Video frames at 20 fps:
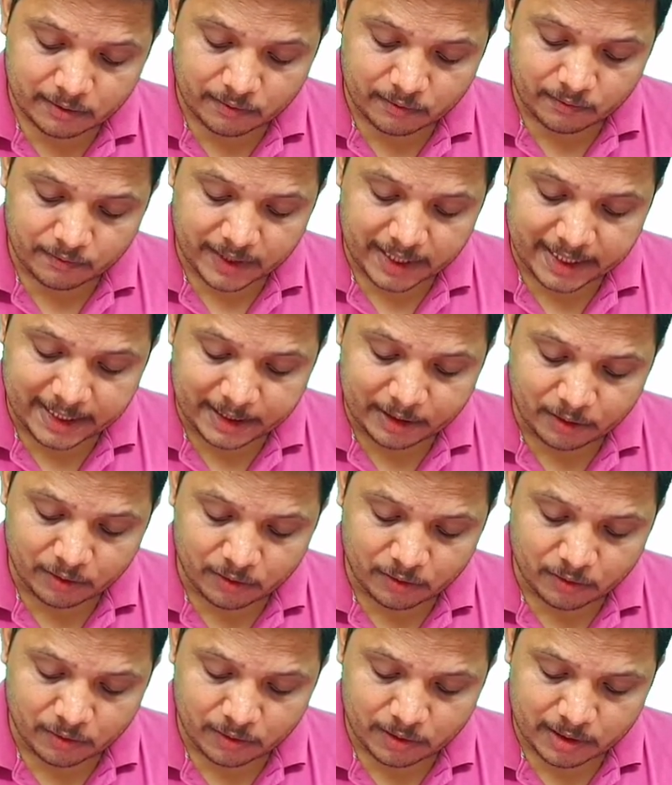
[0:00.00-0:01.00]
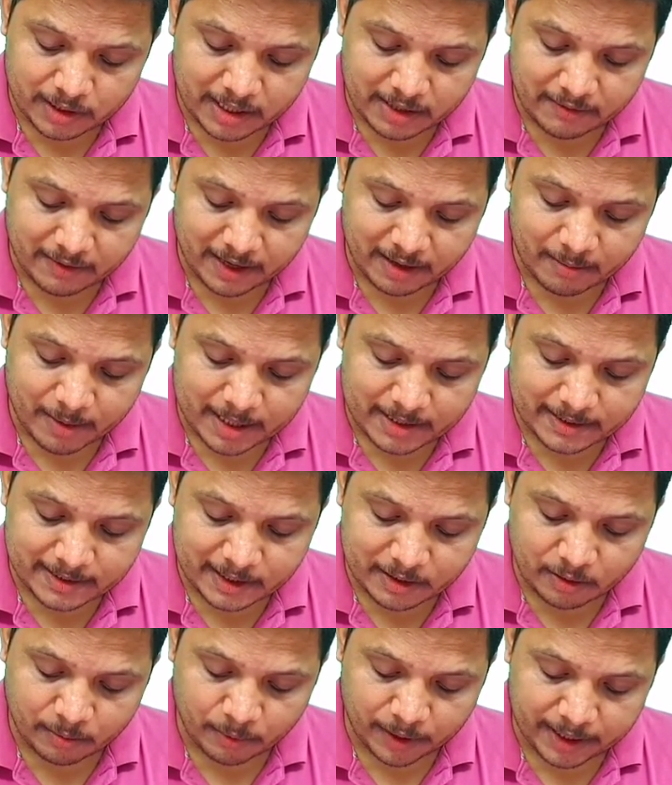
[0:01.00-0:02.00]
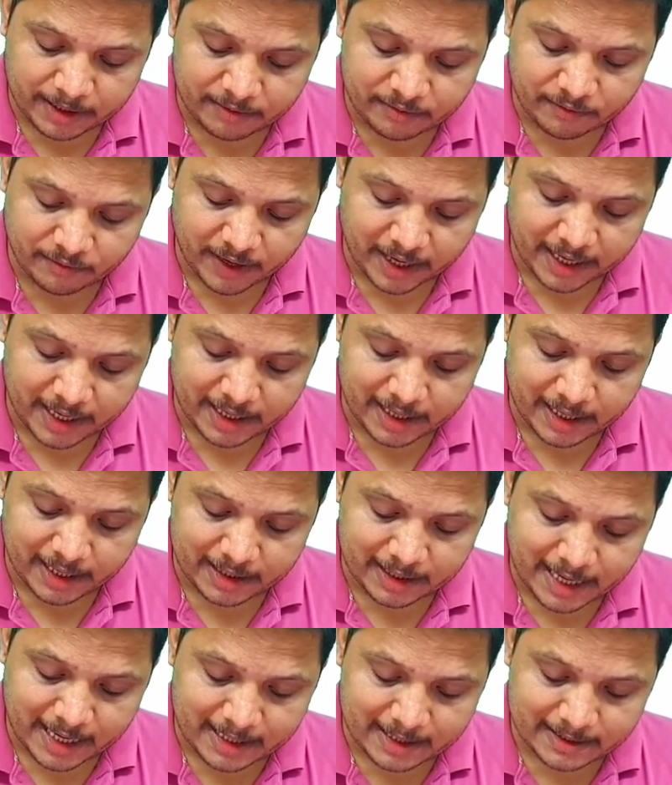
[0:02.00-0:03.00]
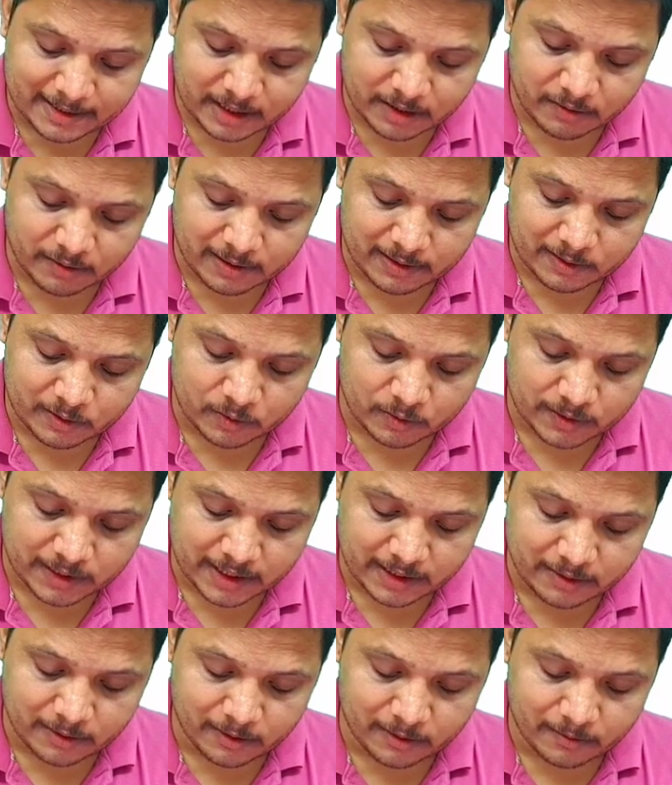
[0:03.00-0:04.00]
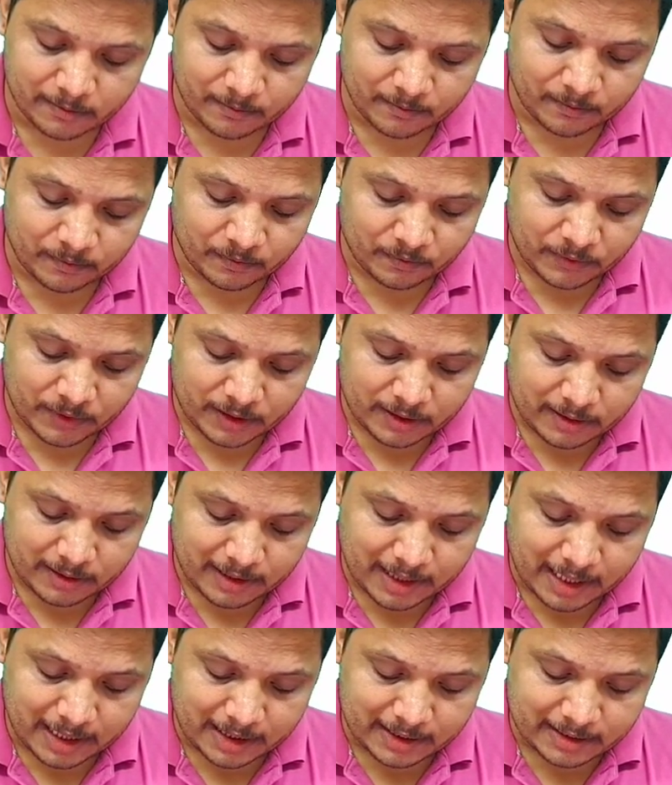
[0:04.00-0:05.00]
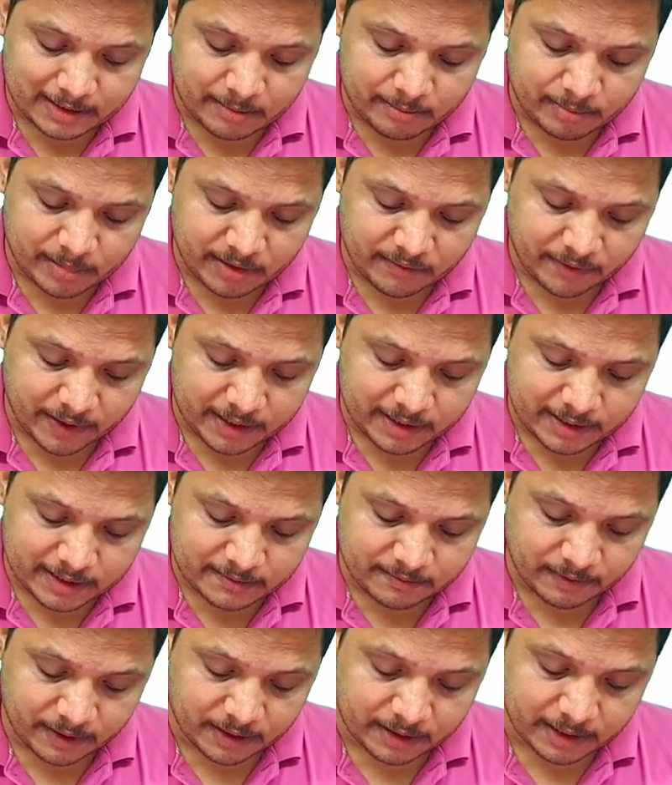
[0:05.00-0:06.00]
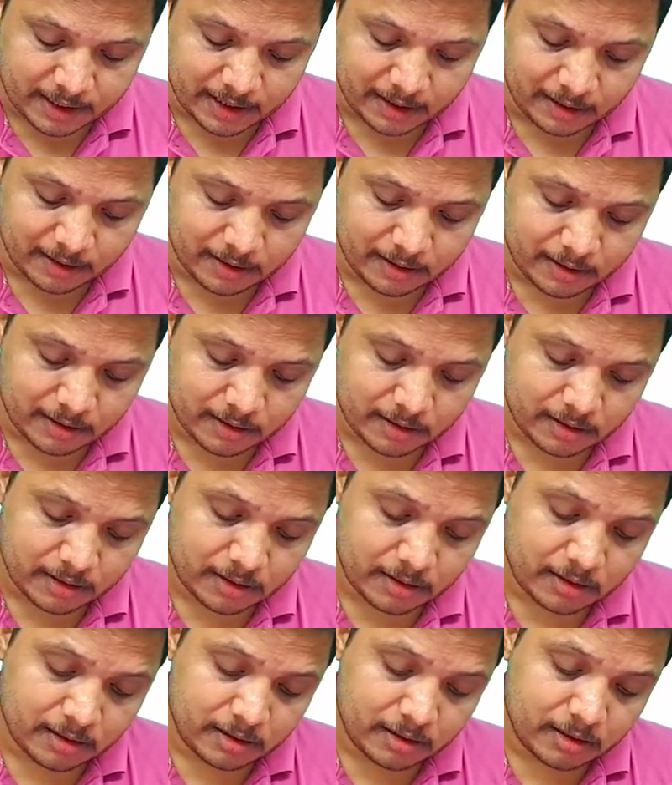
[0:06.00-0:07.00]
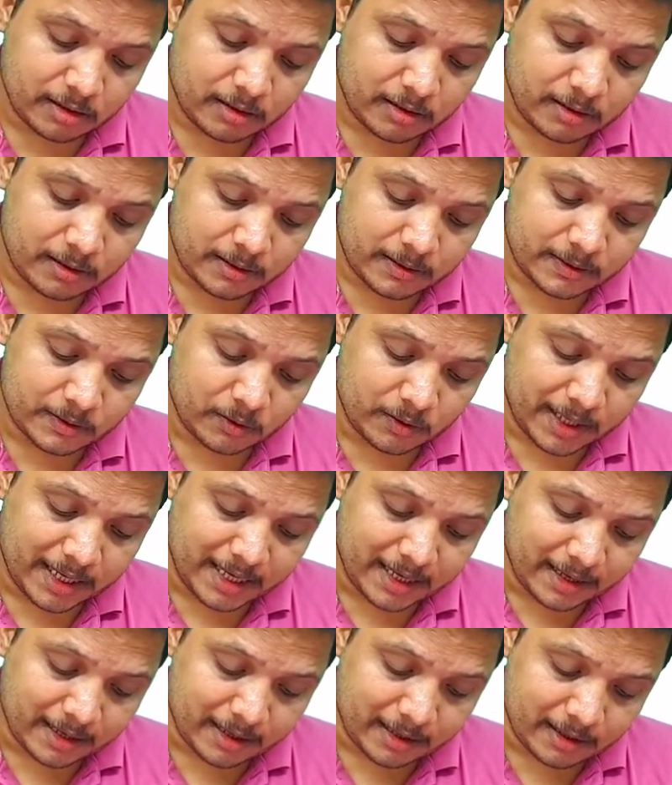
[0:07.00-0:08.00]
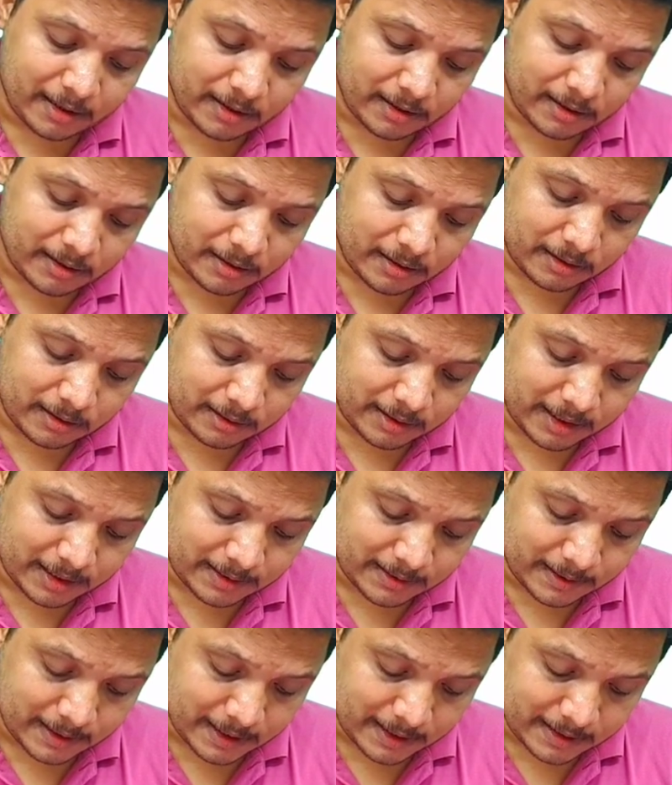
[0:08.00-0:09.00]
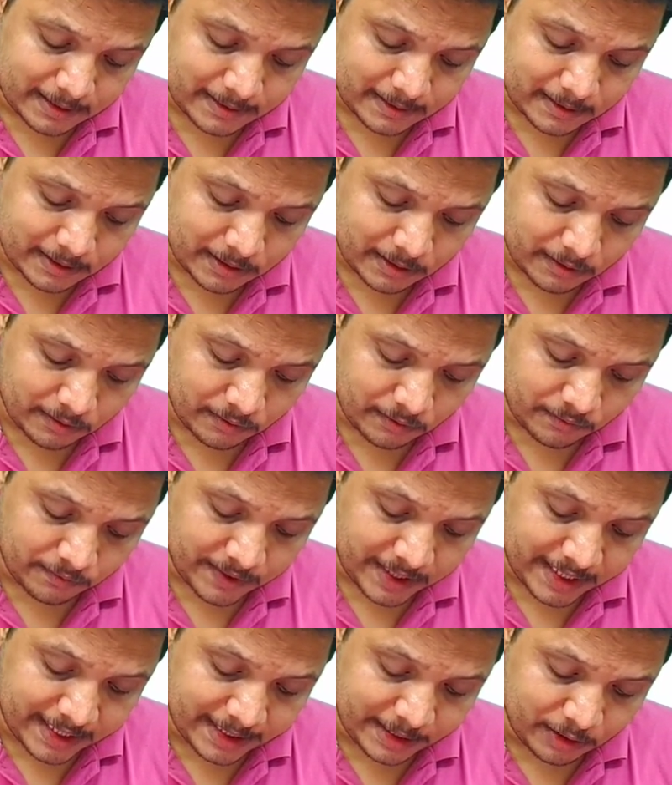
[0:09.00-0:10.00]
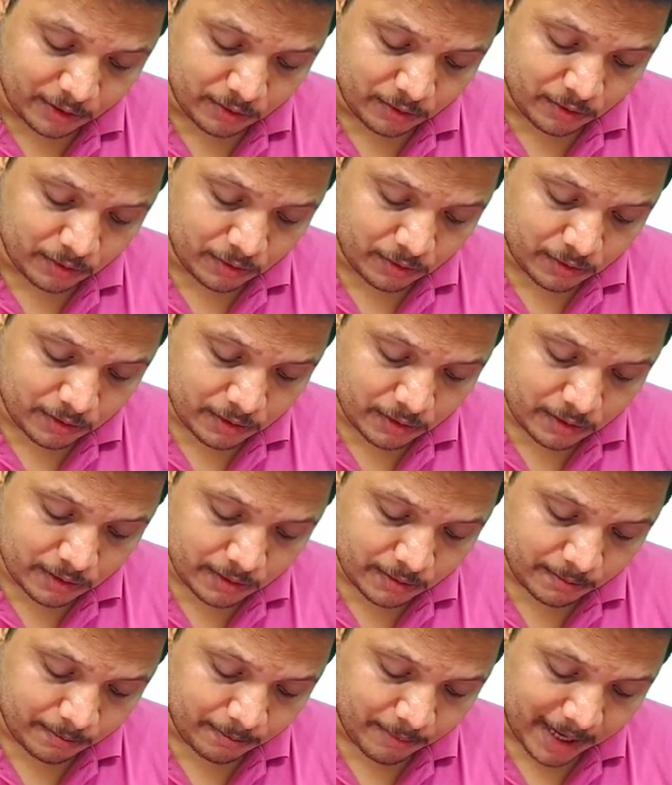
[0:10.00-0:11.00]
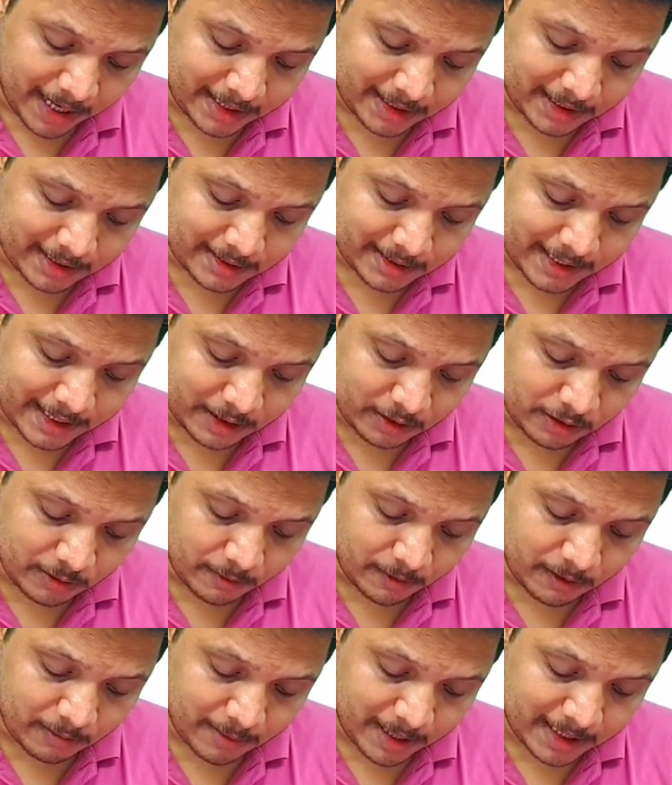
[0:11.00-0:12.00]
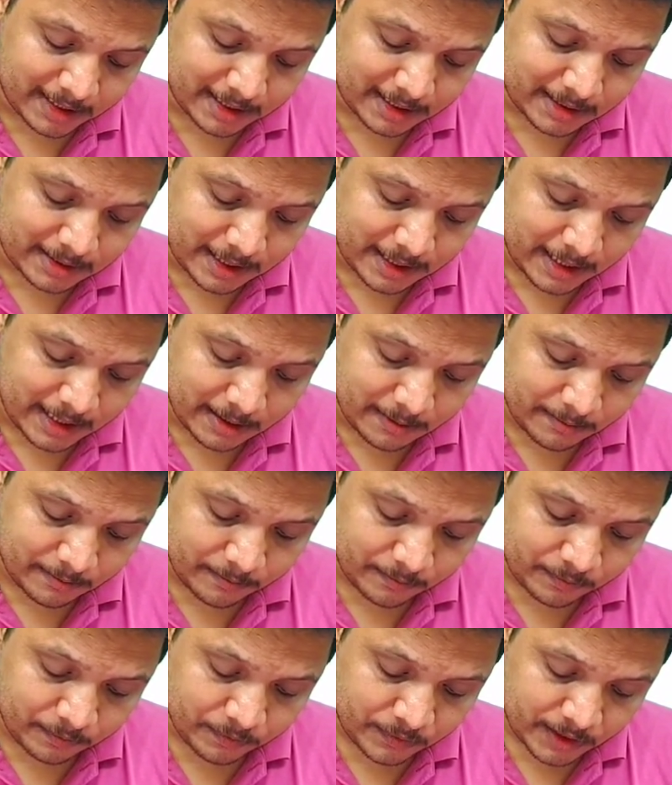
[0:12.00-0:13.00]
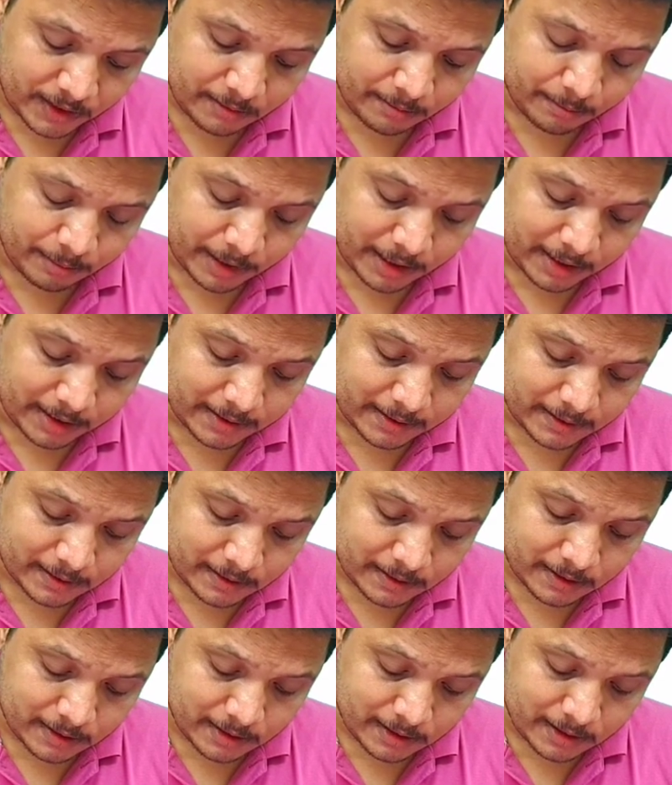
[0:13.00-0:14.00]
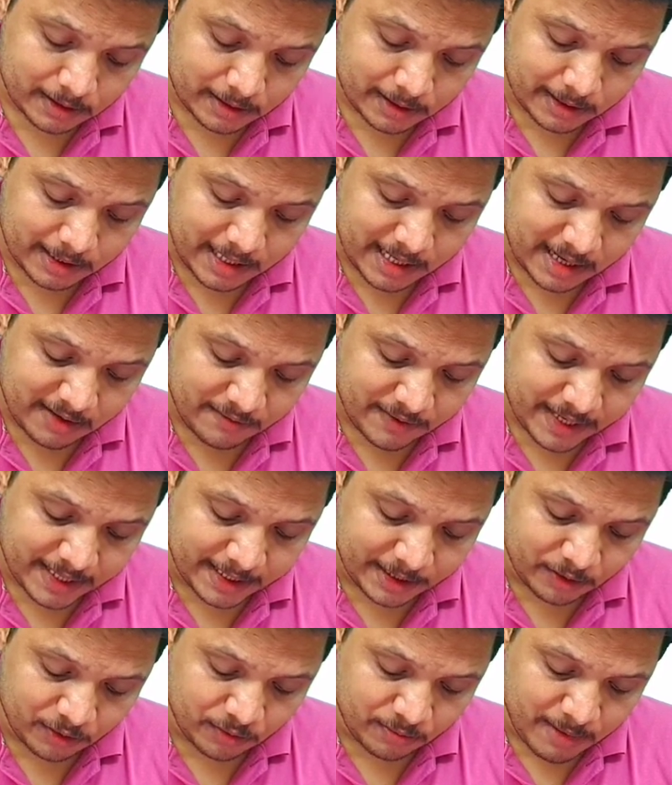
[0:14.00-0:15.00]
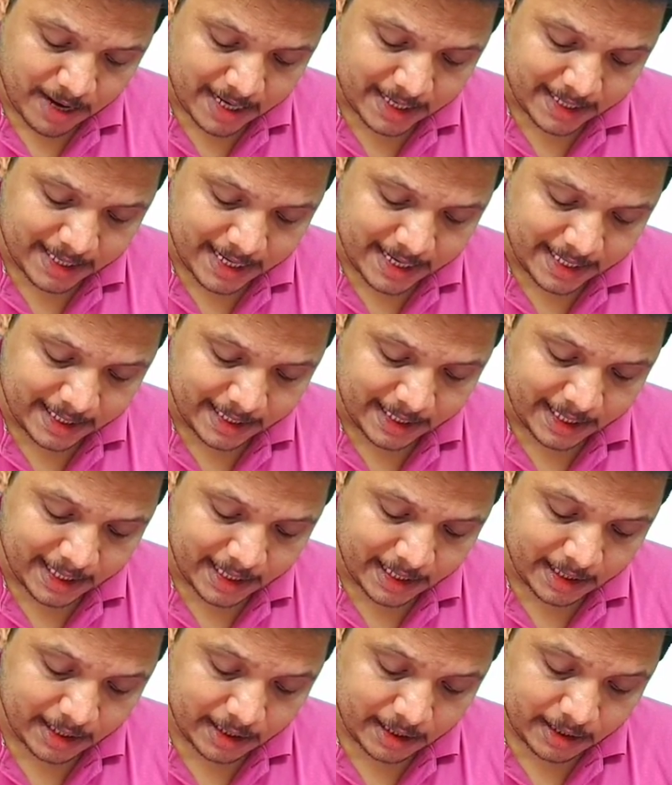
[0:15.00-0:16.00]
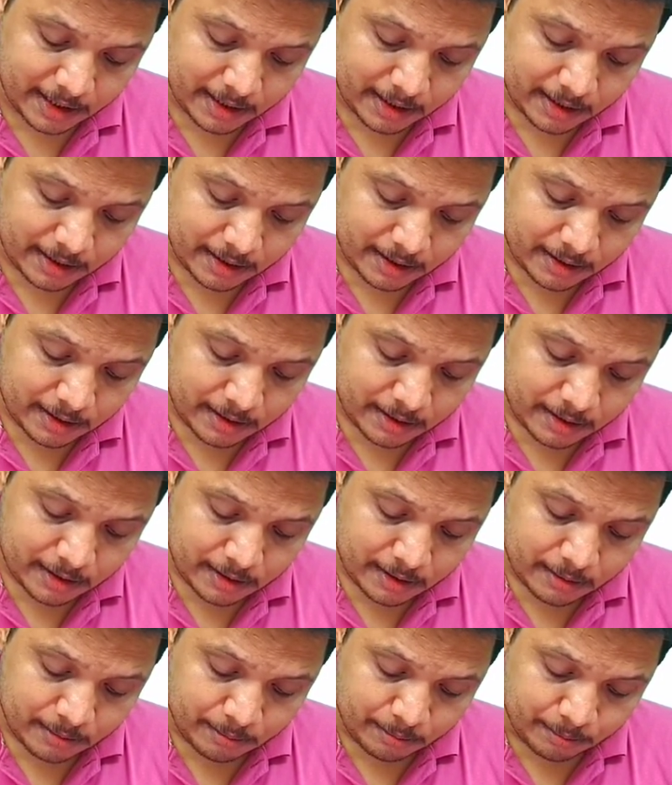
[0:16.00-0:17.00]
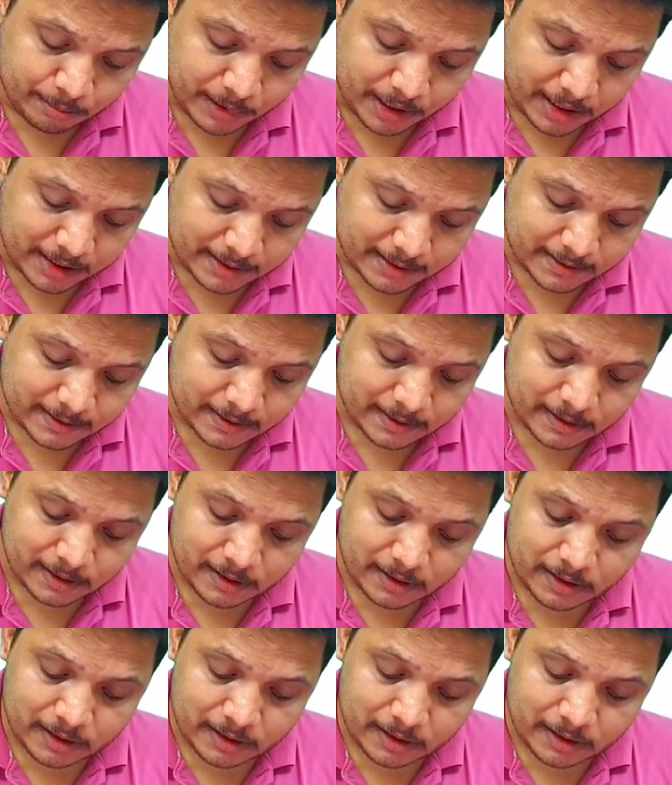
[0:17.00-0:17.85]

V2 divided by 0.5 and that is equals to 0. Let us simplify this further. So here this is V2 minus e to the power minus t plus dV2 by dt plus